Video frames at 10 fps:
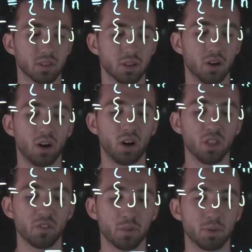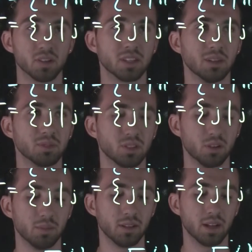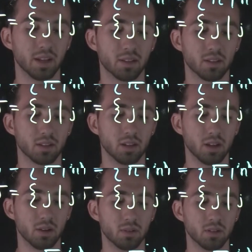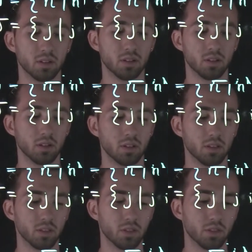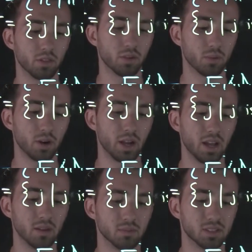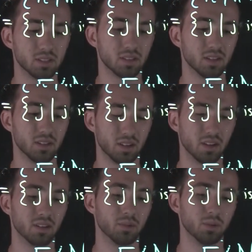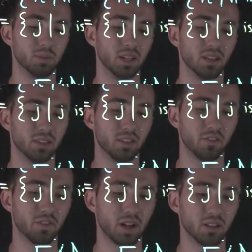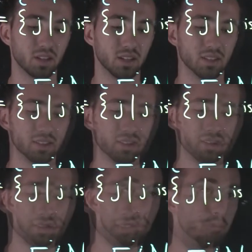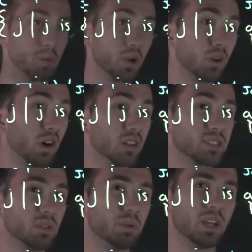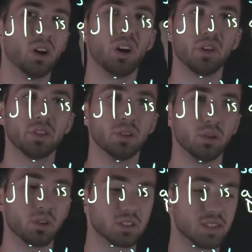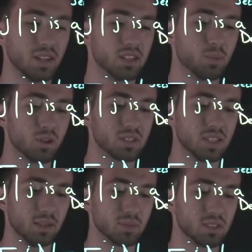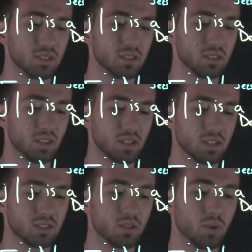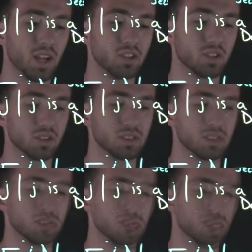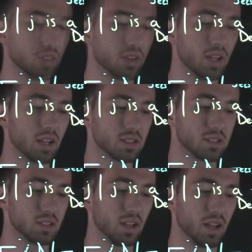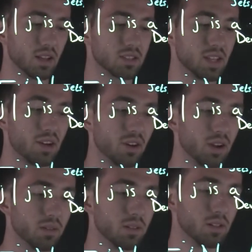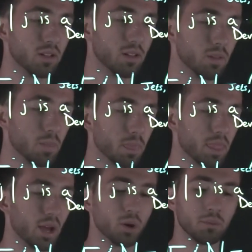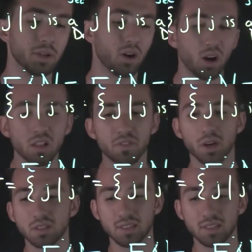so it would be like, you know, the Rams, it would be the Falcons, but it would also be all the New York City sports teams, such as the Rangers and the Knicks and etc. And it would be all of those